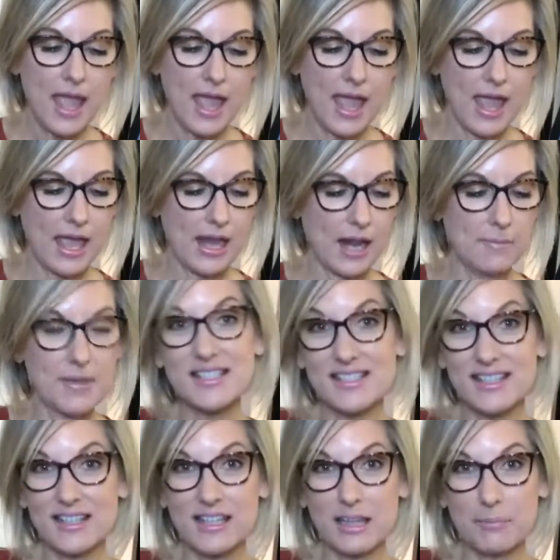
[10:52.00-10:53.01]
and I
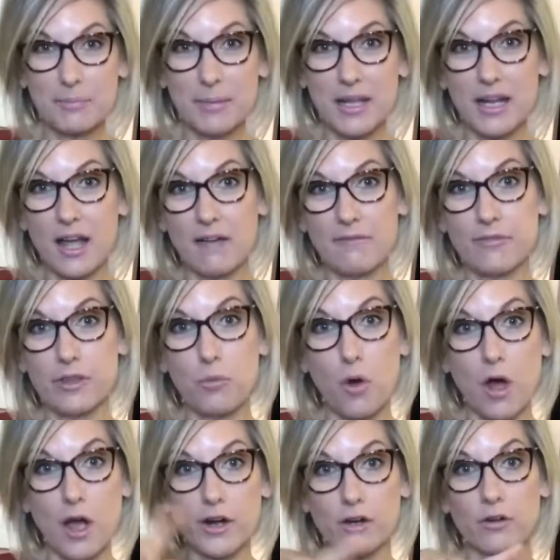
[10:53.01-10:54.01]
mixed a little bit of the
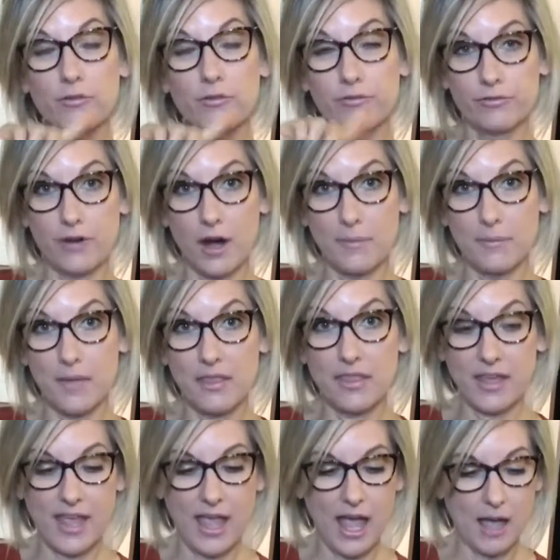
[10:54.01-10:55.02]
water from
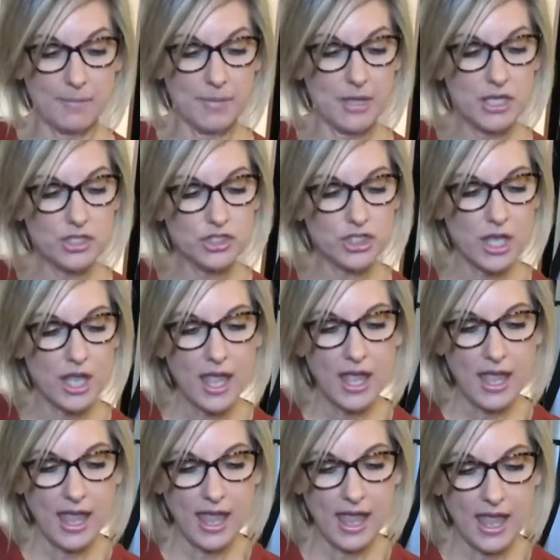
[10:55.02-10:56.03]
the cabbage,
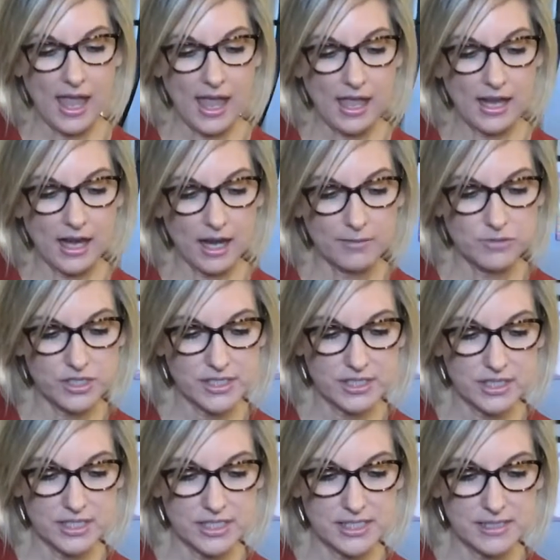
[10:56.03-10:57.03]
and I'm
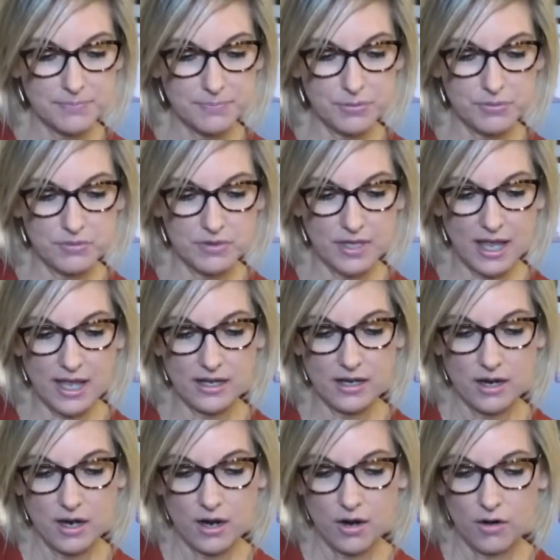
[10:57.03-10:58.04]
just gonna spoon
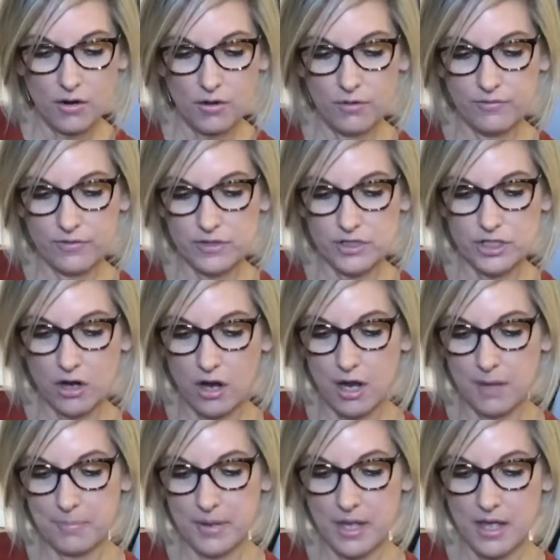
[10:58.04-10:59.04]
that over
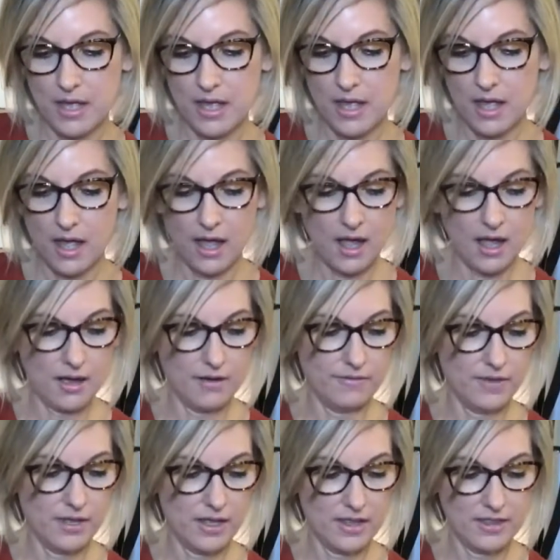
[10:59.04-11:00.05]
top
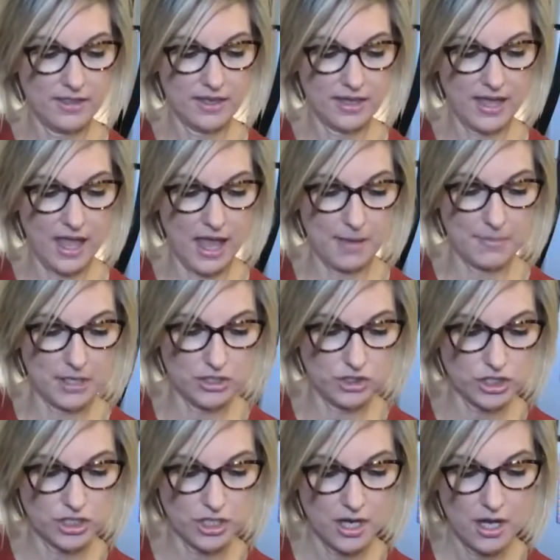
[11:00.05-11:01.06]
of the
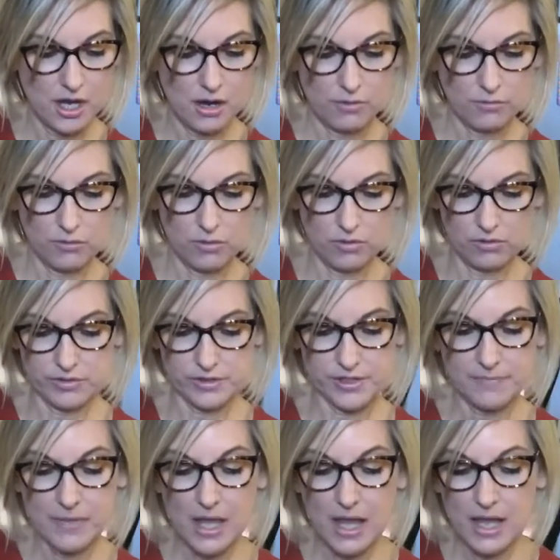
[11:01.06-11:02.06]
cabbage
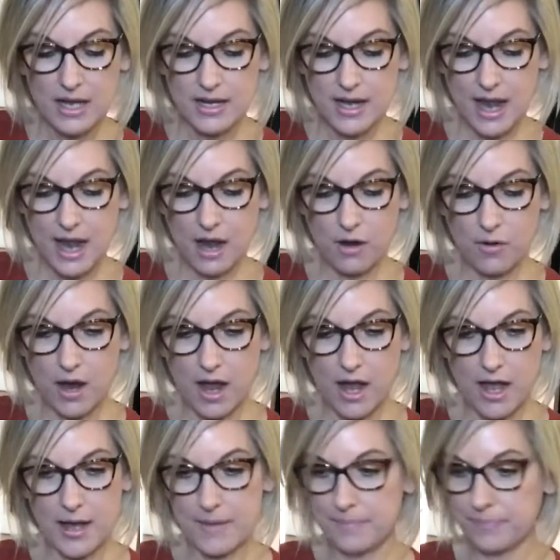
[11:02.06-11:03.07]
rolls.
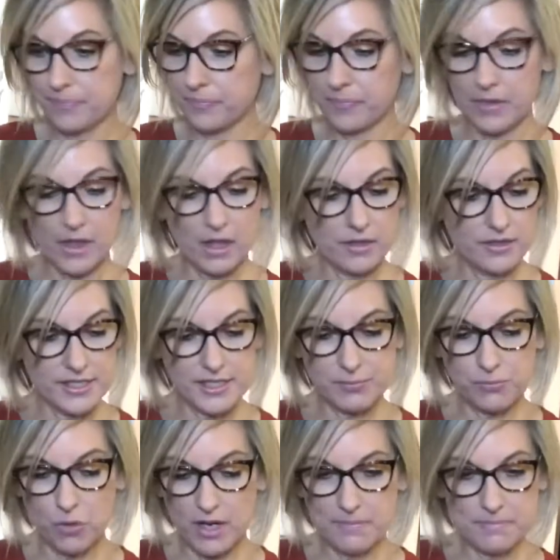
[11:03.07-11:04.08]
Now,
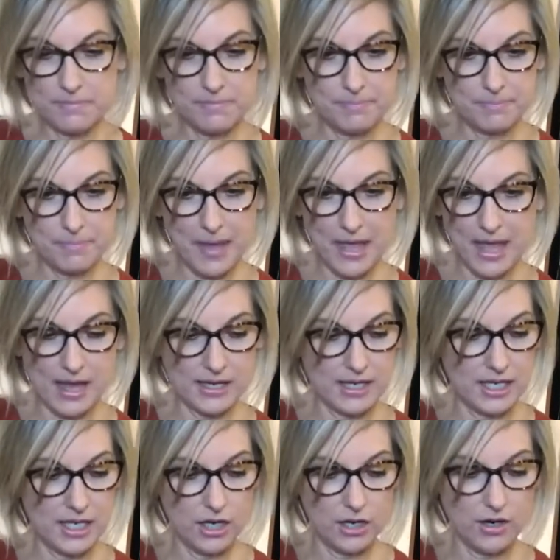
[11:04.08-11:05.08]
this one
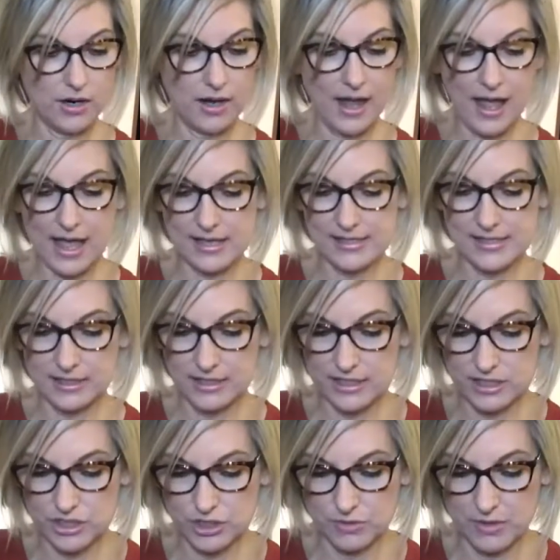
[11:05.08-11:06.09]
pan here has a
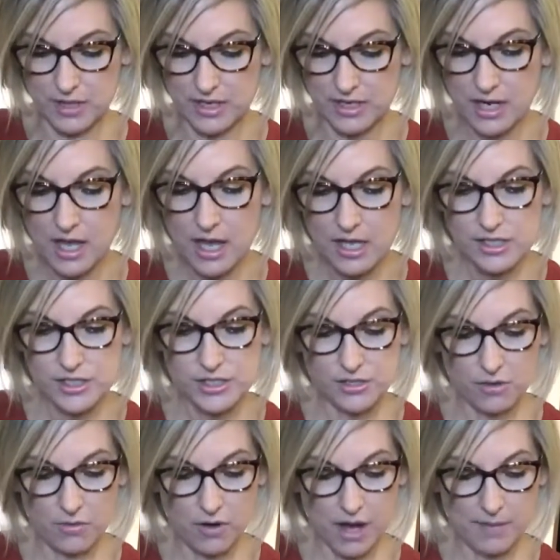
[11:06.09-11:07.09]
lid to it,
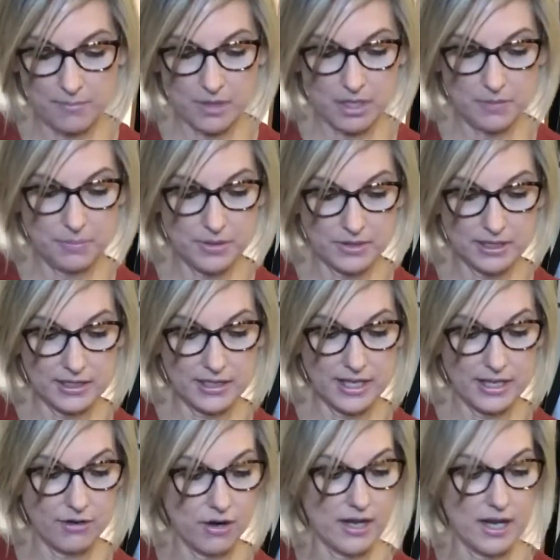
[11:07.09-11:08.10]
so I'm gonna put the
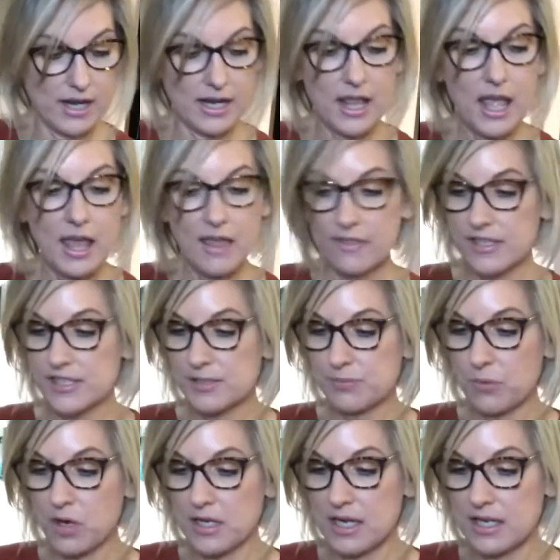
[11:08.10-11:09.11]
lid on it. This
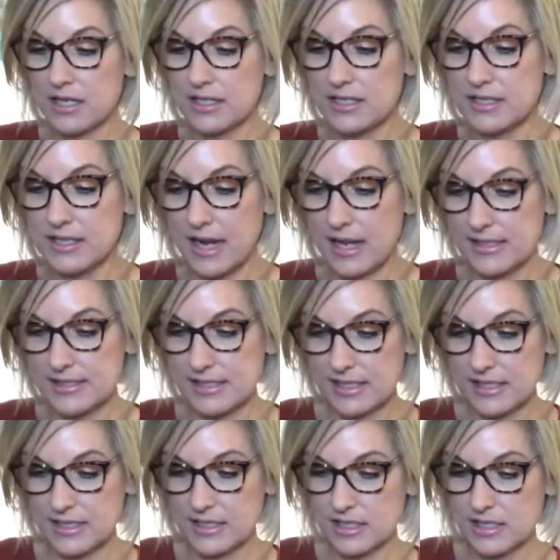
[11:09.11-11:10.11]
one
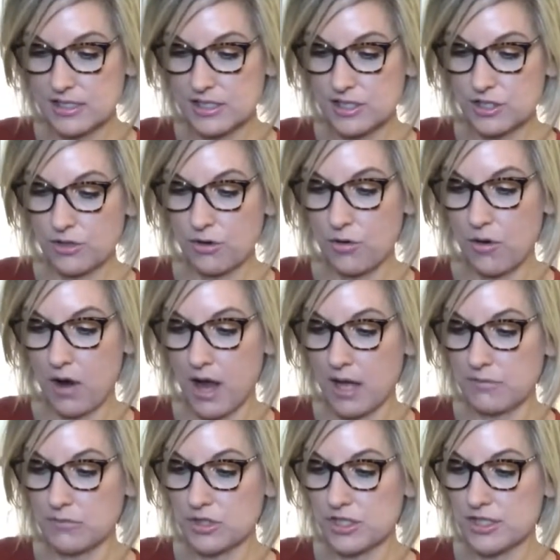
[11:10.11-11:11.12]
doesn't, so
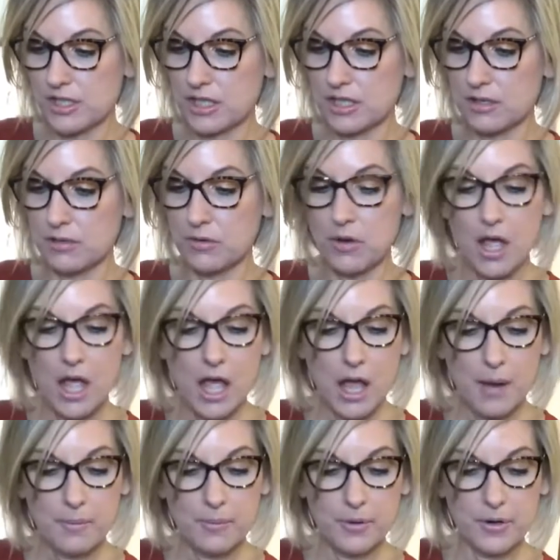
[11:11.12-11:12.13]
I'm just gonna
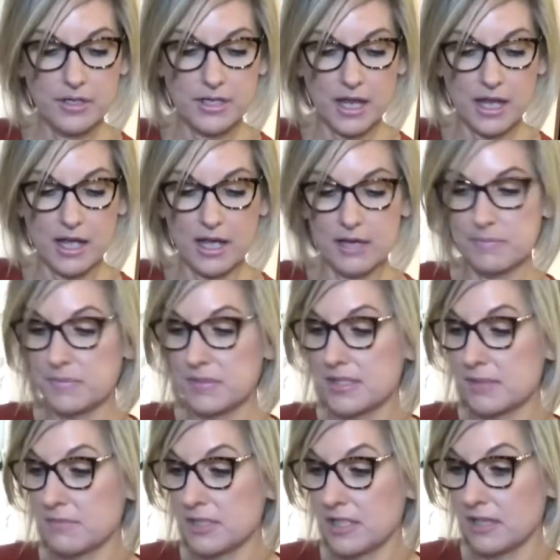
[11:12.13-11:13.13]
put
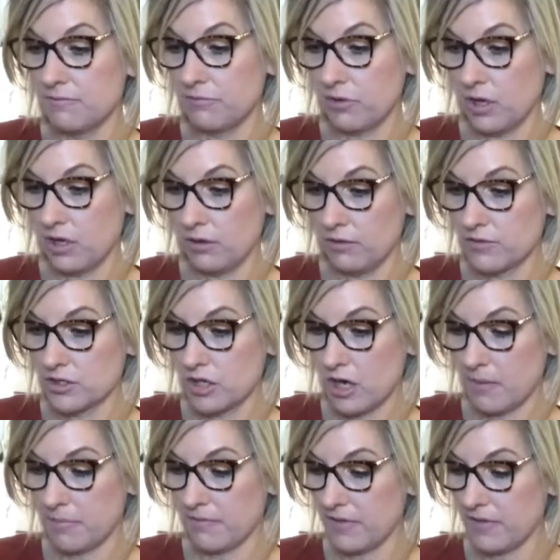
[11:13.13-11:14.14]
some tin foil over
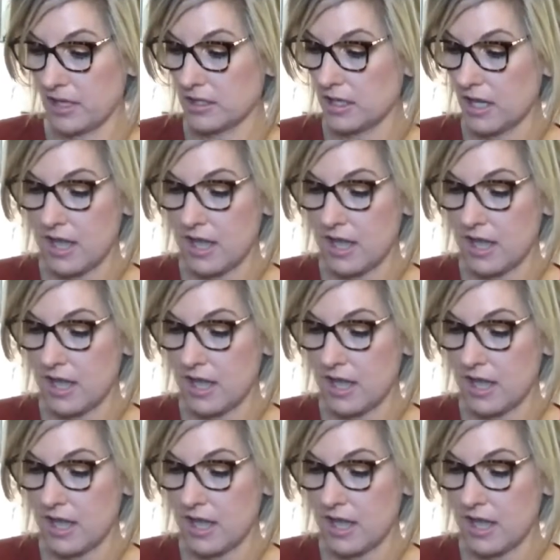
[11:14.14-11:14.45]
top of it.